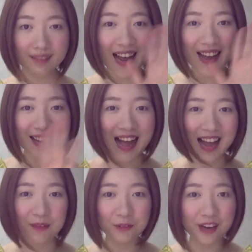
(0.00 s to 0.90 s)
Hi,
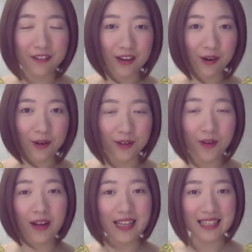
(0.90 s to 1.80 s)
I'm Urara
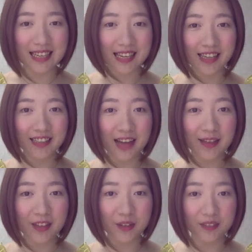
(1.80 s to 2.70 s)
Kono, a senior at
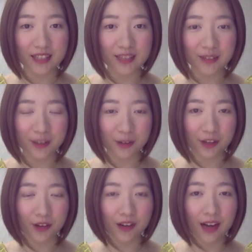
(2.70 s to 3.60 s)
the University of
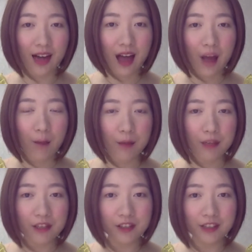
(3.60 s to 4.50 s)
Tokyo. My
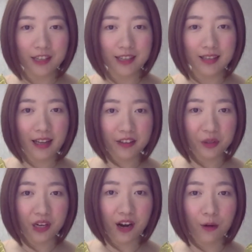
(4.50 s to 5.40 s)
major is
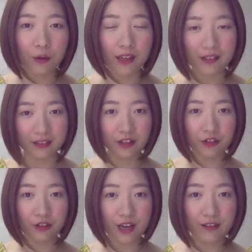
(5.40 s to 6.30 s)
electrical and
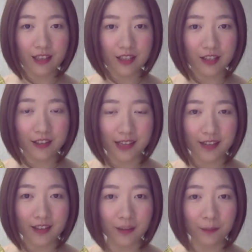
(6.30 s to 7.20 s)
electronic
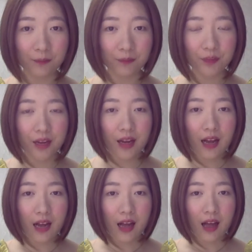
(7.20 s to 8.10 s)
engineering.
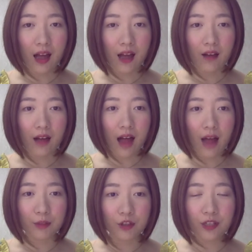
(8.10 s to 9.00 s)
Uh,
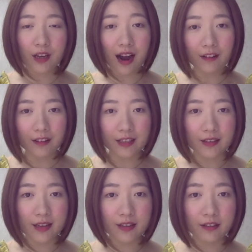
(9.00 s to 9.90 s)
I'm joining R R S
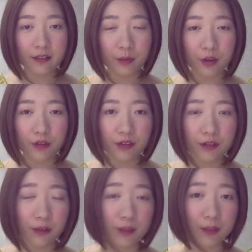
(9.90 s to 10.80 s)
S remotely
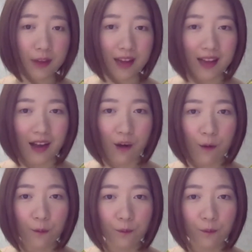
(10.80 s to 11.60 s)
from Japan now.